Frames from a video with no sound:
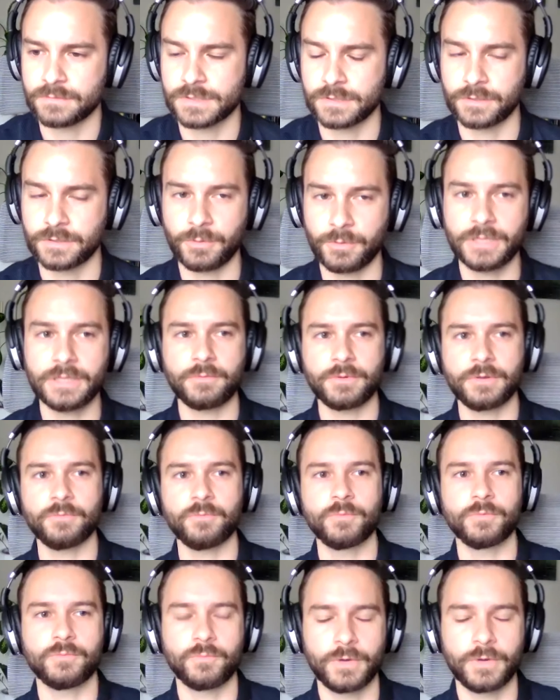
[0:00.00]
so the way that
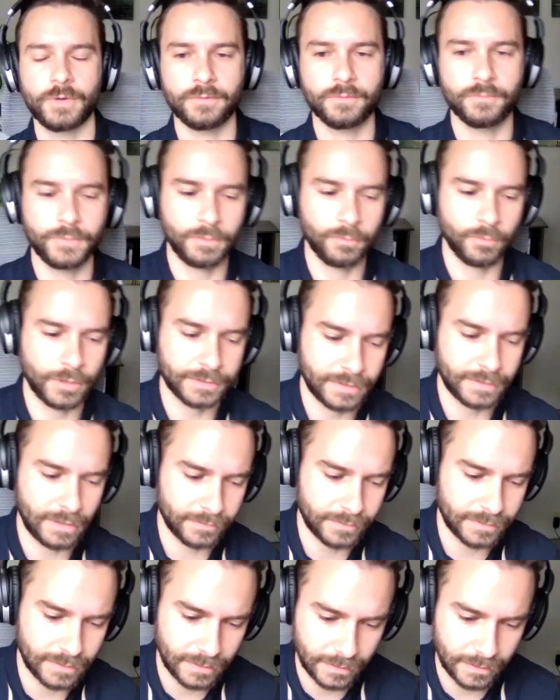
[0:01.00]
we worked out